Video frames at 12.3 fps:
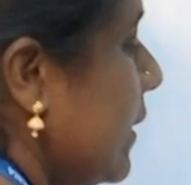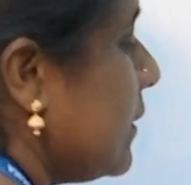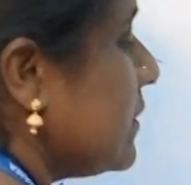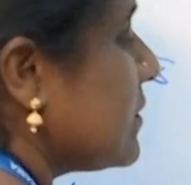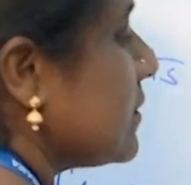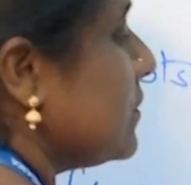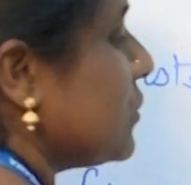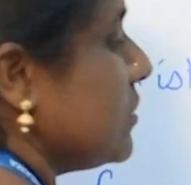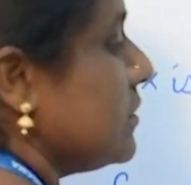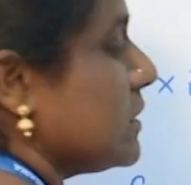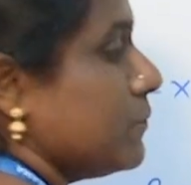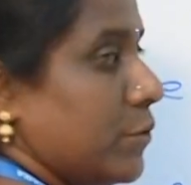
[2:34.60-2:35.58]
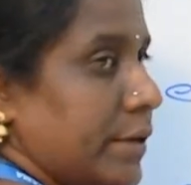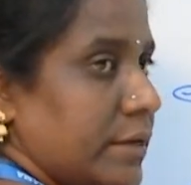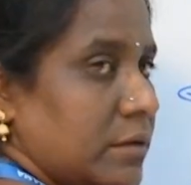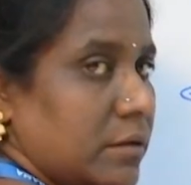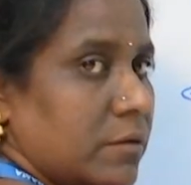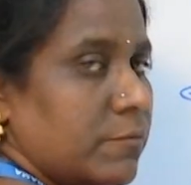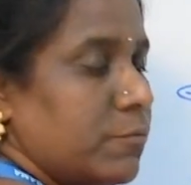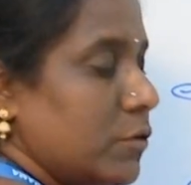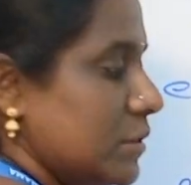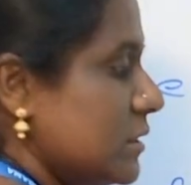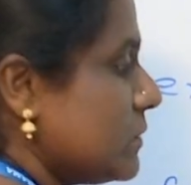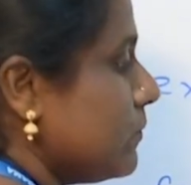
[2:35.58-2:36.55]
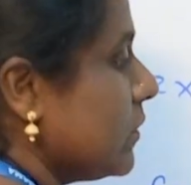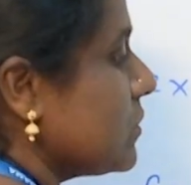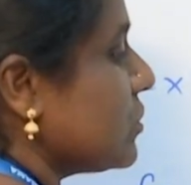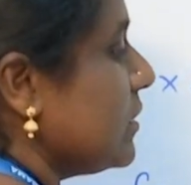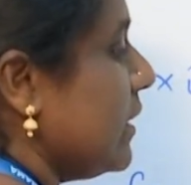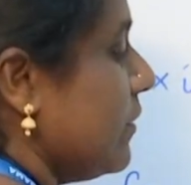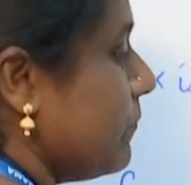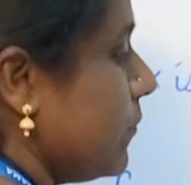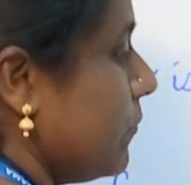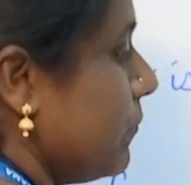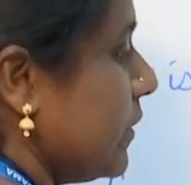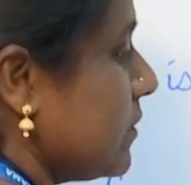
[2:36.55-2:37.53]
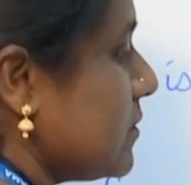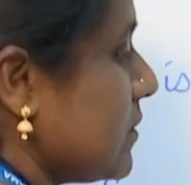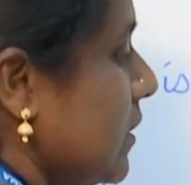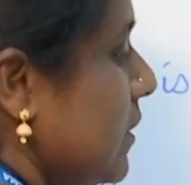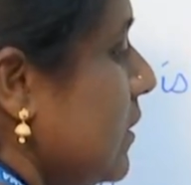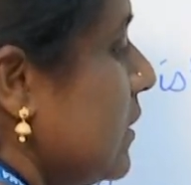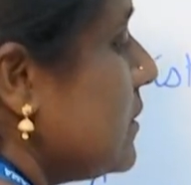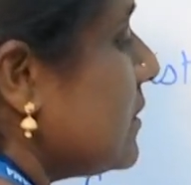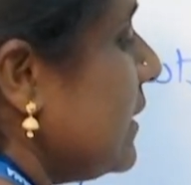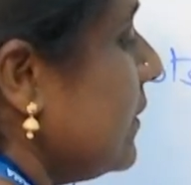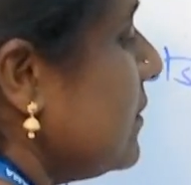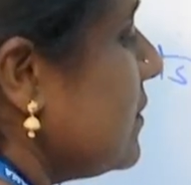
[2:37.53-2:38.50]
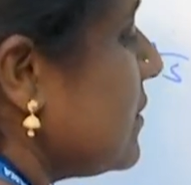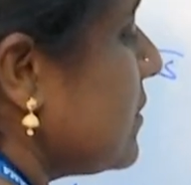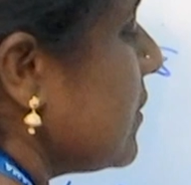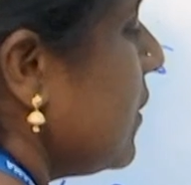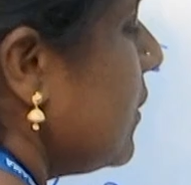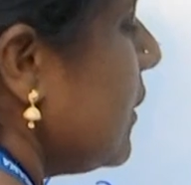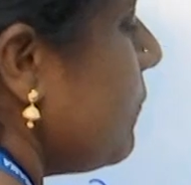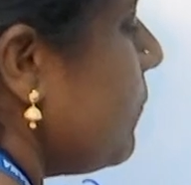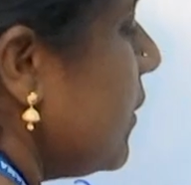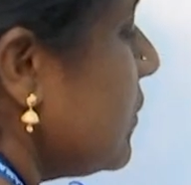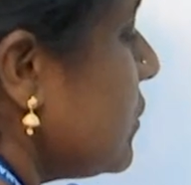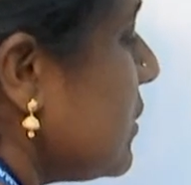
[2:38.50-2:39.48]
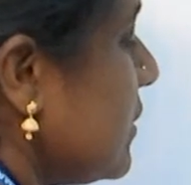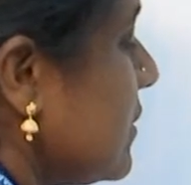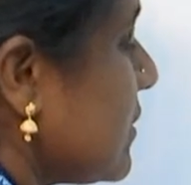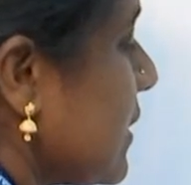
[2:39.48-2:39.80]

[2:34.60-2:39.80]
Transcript: a discontinuous point for this function f of x. Since the function is